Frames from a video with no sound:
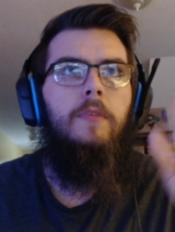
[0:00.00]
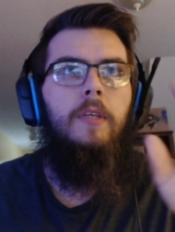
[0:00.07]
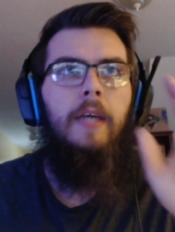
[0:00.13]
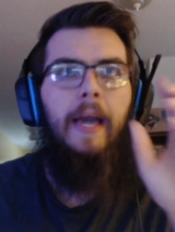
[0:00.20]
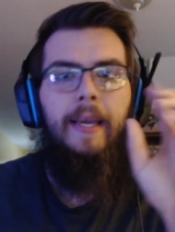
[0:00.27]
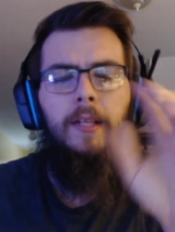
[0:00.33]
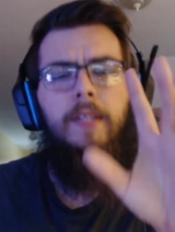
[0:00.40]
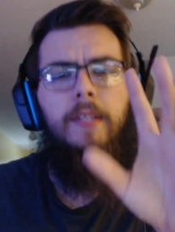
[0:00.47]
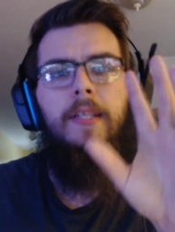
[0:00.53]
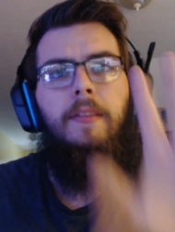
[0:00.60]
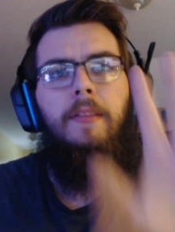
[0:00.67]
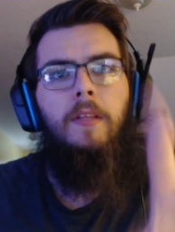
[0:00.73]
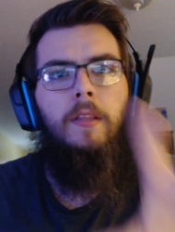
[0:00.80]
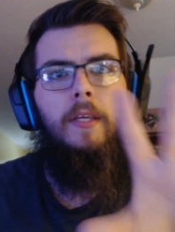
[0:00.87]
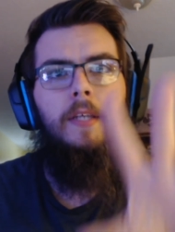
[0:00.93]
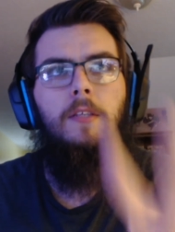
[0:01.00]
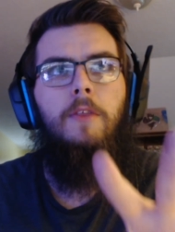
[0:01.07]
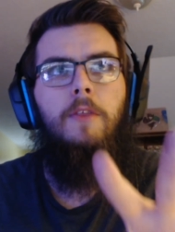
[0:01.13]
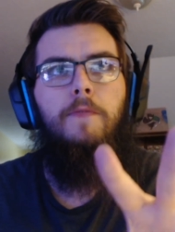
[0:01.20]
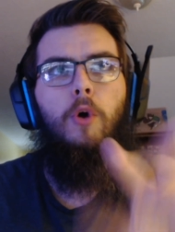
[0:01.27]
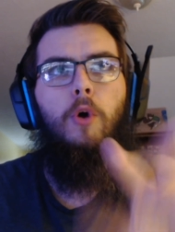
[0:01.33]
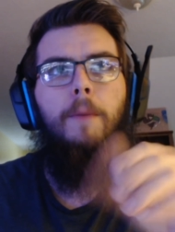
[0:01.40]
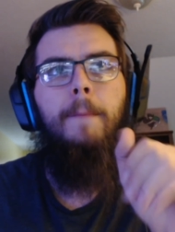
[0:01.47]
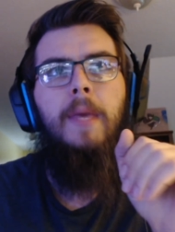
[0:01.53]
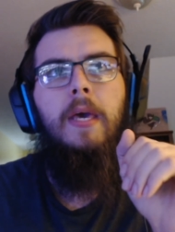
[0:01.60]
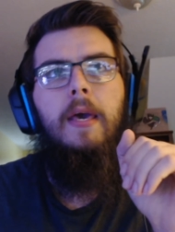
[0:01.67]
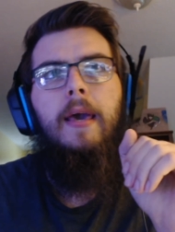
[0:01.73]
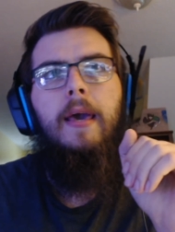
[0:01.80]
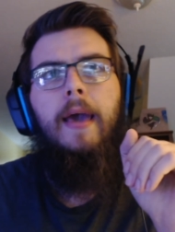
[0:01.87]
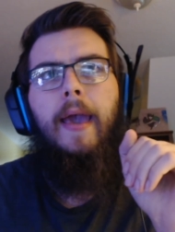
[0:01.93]
I clicked on the link to the form,
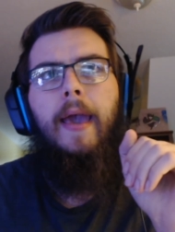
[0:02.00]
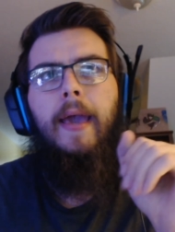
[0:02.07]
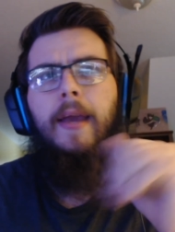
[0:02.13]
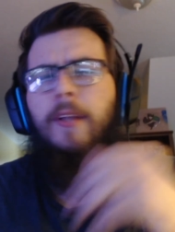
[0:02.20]
and